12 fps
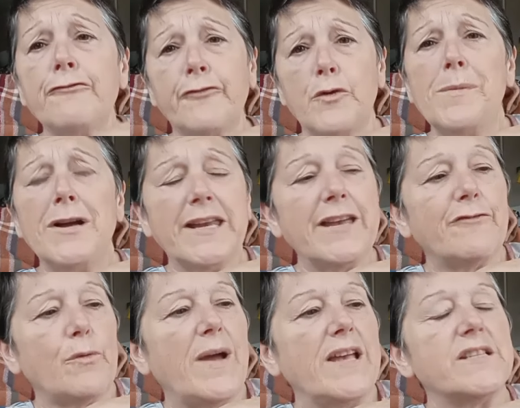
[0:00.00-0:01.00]
for my
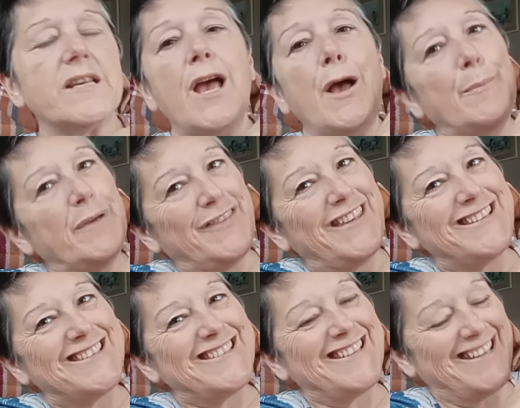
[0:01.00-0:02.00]
giveaways. But
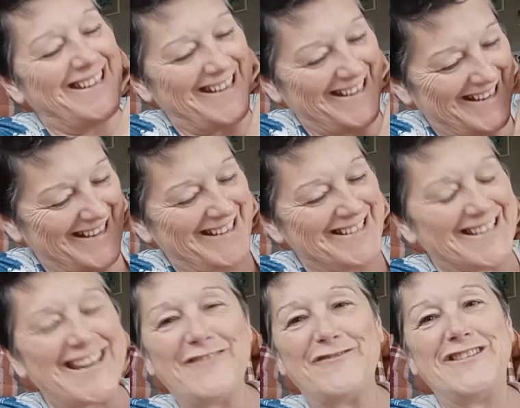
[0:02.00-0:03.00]
this is
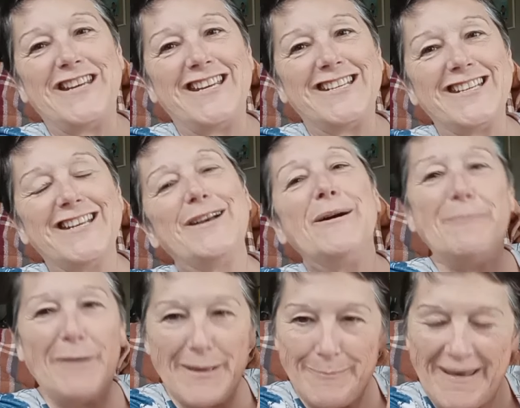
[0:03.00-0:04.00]
gifted
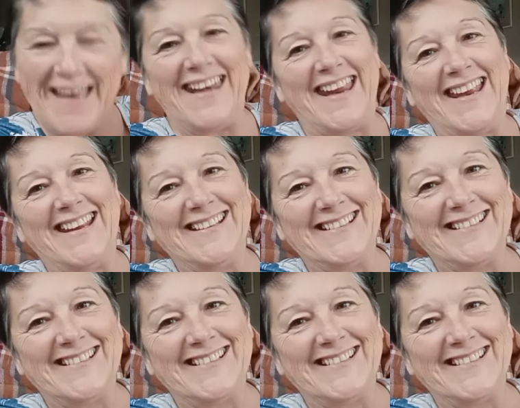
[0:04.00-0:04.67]
by Penny.